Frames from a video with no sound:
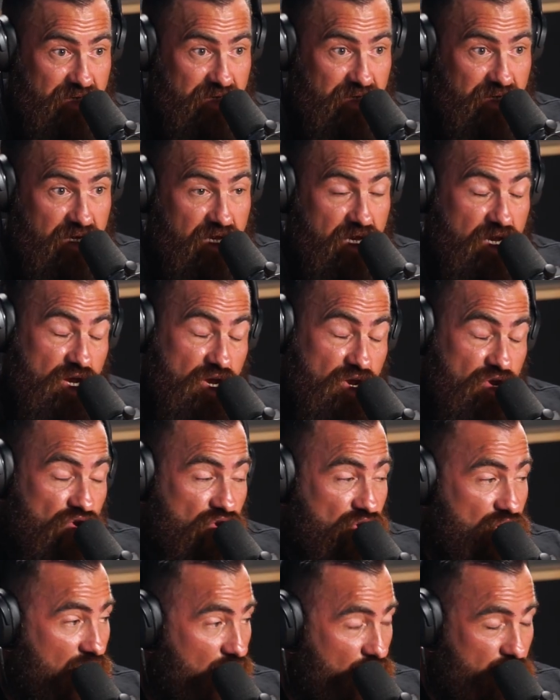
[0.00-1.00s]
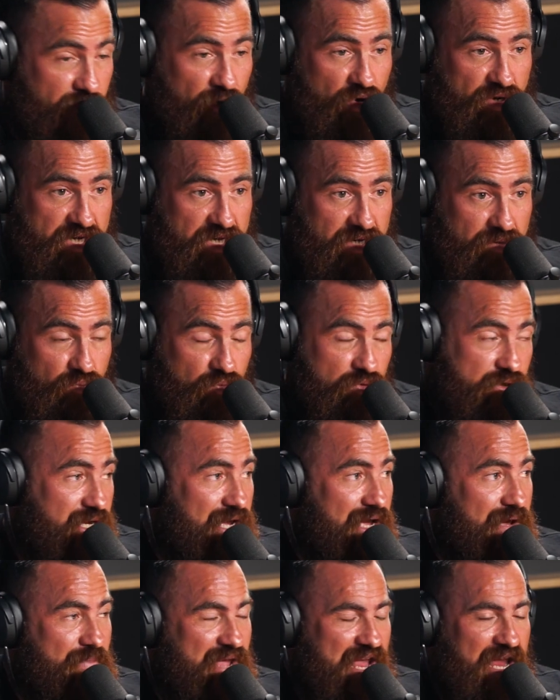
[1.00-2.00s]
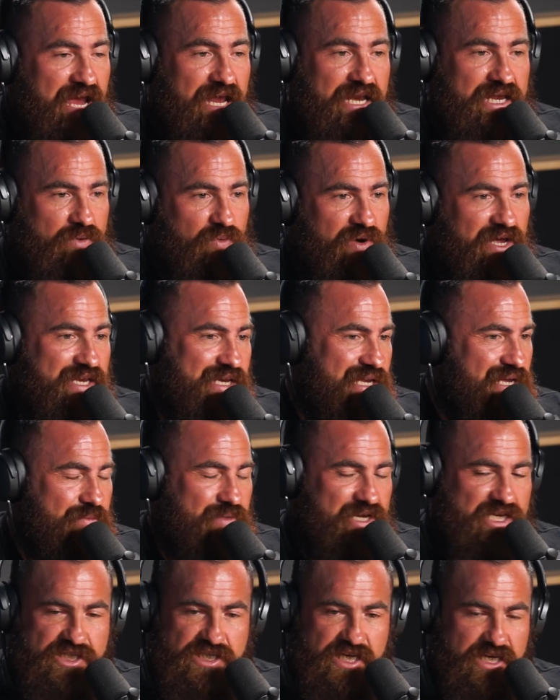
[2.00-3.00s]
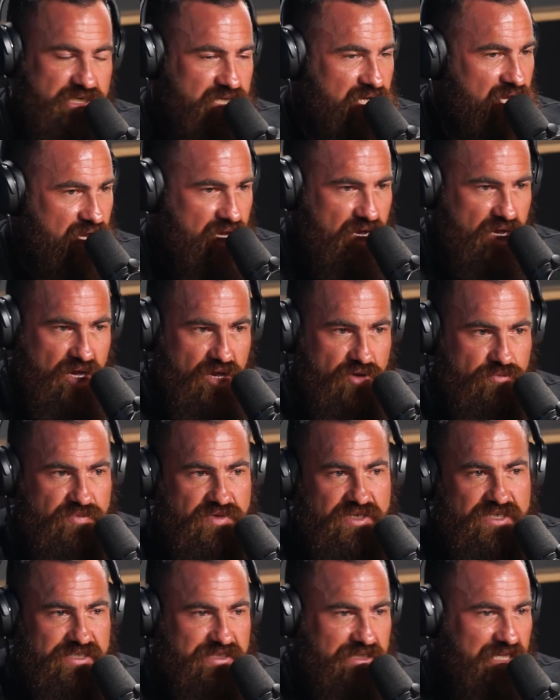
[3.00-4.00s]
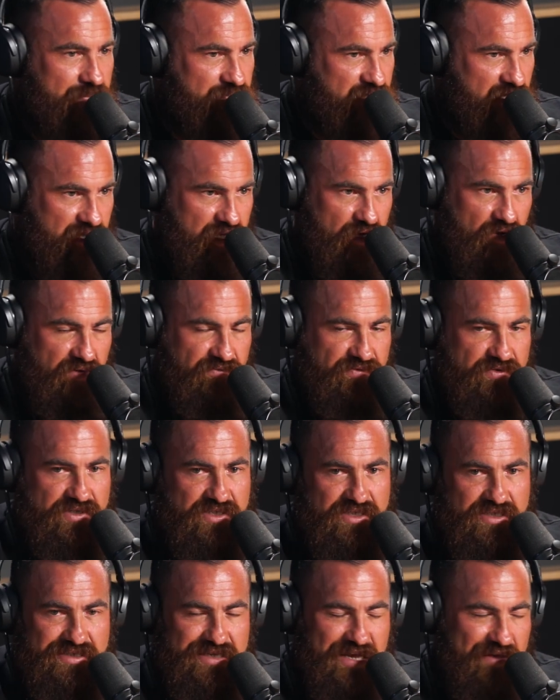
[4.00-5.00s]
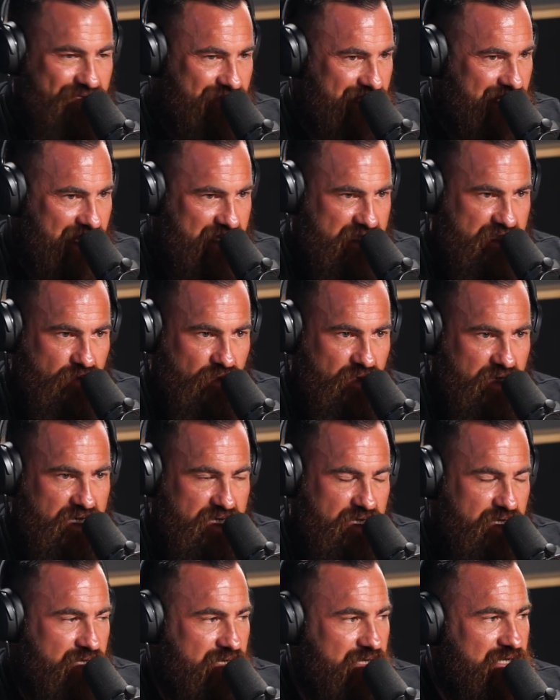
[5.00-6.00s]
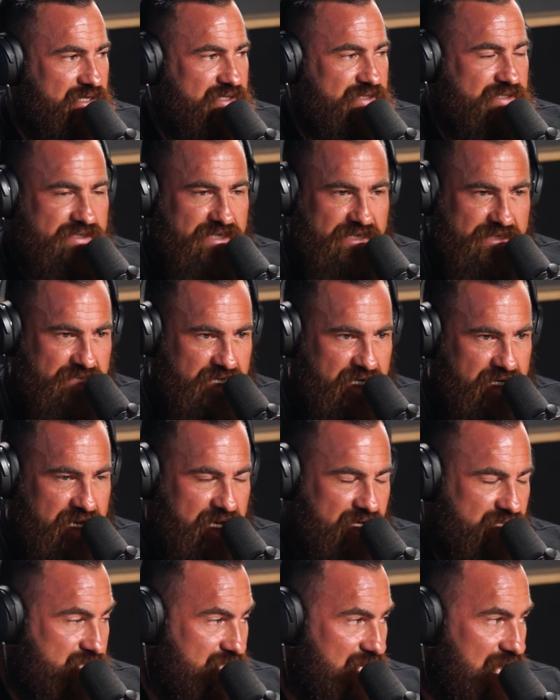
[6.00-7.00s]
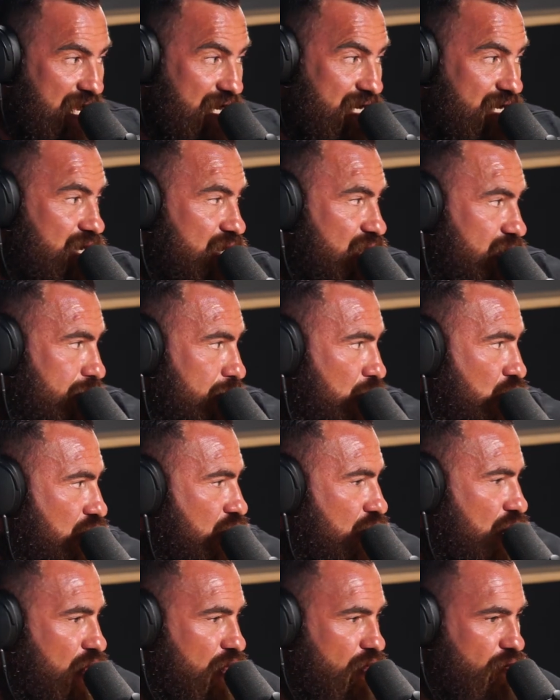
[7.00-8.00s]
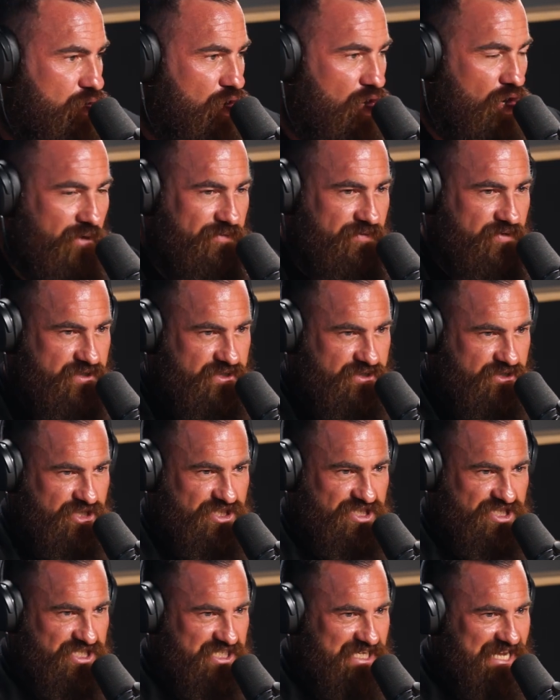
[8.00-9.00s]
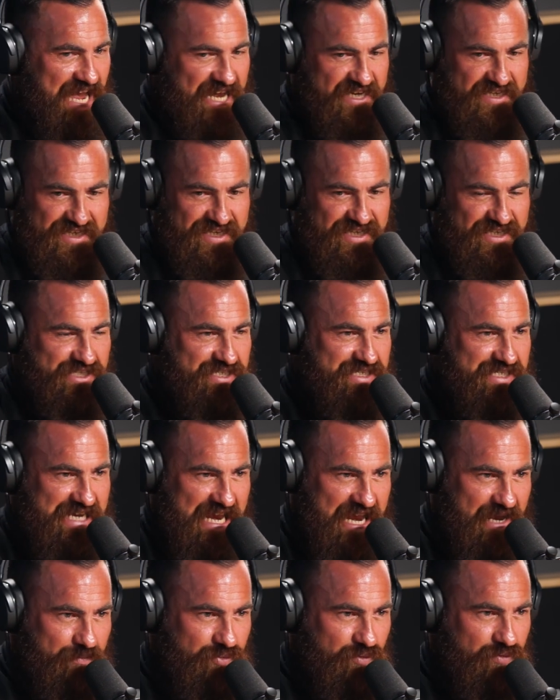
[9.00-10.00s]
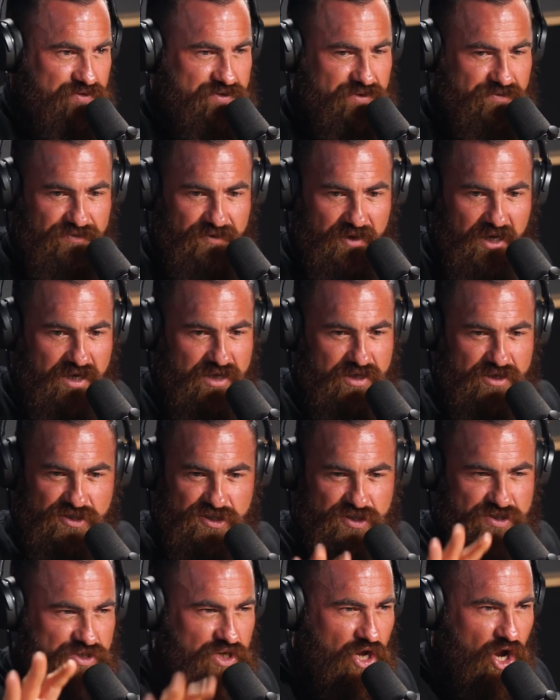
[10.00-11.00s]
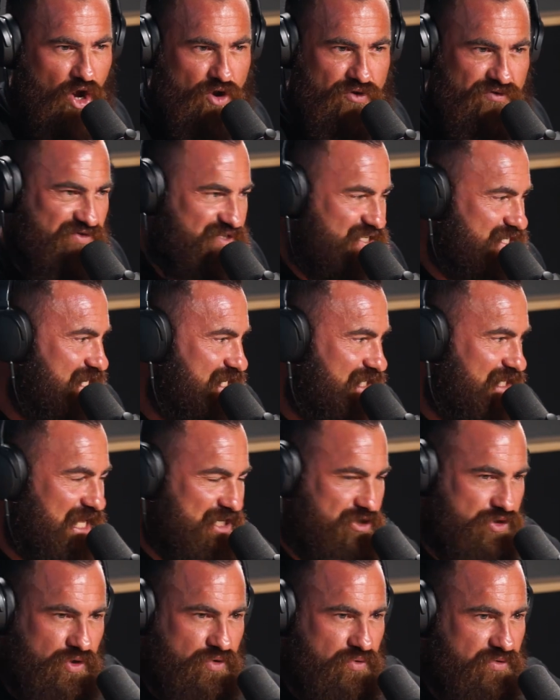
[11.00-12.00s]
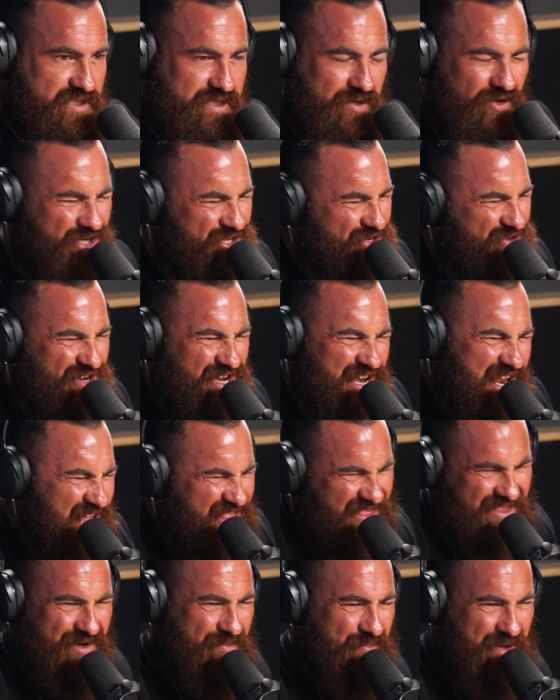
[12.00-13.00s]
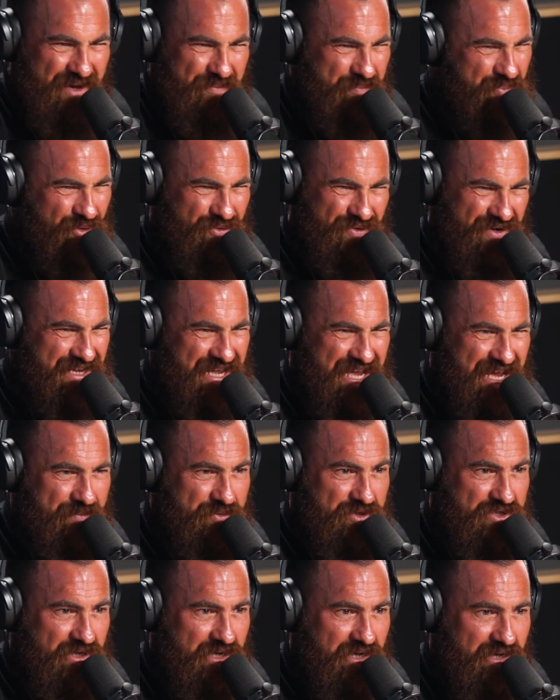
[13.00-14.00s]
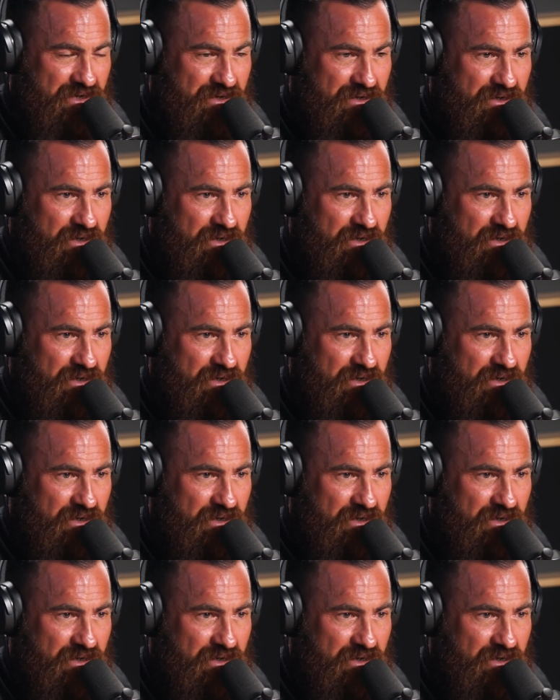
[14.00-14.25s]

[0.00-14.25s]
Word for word: Really? Nobody would come anywhere near me. Didn't go home, slept at the office seven days a week. 16 hours a day. My whole office just scattered in samples of stoves and electrical. I knew nothing about building a camper trailer.